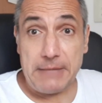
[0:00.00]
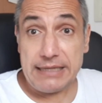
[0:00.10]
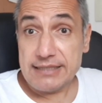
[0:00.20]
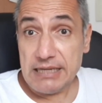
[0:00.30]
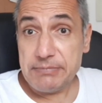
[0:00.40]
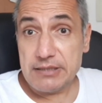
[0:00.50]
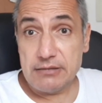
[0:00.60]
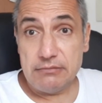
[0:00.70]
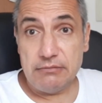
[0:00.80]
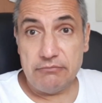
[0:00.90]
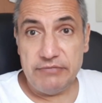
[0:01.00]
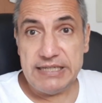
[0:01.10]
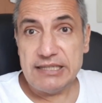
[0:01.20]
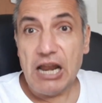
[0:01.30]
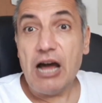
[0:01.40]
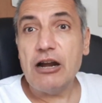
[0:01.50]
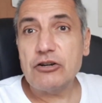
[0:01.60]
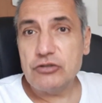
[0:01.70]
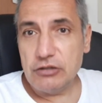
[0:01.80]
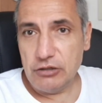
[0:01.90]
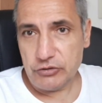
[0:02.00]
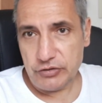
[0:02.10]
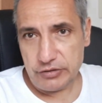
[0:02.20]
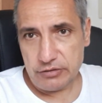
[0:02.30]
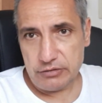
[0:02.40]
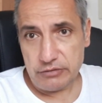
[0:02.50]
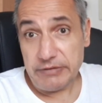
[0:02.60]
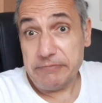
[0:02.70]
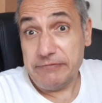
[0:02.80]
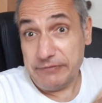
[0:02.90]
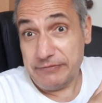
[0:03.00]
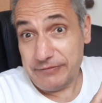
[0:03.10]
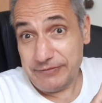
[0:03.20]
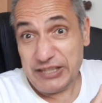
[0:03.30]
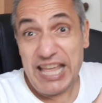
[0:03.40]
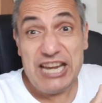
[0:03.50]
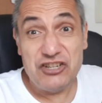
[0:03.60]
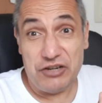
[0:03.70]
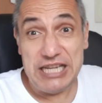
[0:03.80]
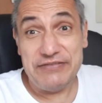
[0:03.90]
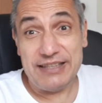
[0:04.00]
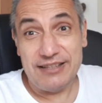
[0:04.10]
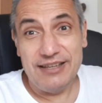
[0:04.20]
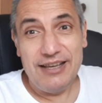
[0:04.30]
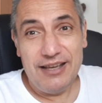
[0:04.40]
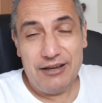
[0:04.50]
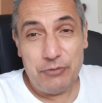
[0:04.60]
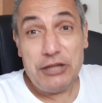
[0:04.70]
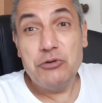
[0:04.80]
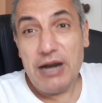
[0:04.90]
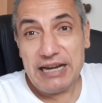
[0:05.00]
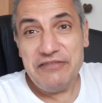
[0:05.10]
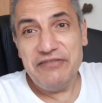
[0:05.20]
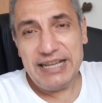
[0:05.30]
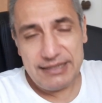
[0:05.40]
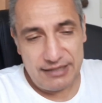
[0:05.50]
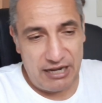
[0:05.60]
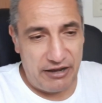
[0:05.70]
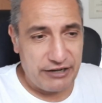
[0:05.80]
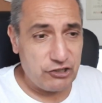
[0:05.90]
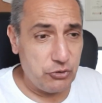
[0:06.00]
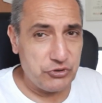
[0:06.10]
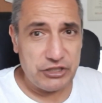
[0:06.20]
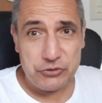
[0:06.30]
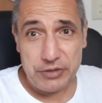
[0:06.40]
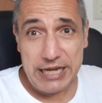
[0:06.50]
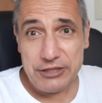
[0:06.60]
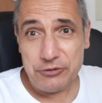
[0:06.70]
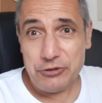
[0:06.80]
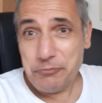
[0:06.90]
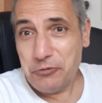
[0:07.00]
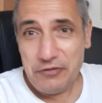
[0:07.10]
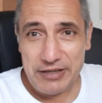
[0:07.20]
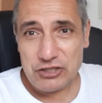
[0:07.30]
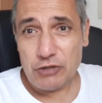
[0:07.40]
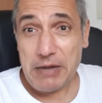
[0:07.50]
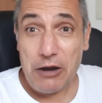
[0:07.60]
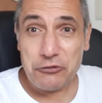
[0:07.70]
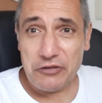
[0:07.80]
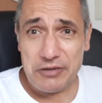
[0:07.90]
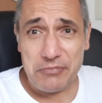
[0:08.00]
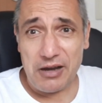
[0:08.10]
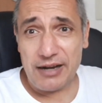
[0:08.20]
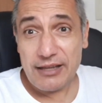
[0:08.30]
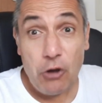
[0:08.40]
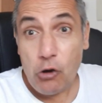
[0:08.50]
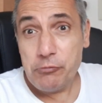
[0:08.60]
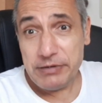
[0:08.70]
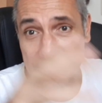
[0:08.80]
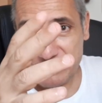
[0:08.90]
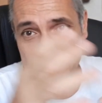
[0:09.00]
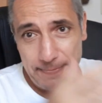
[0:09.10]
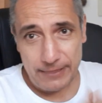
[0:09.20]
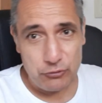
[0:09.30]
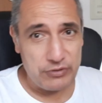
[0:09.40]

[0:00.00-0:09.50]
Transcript: accepts these large losses. So the danger is that when you are in that large losing trade, you pull the stop out of the market, hoping to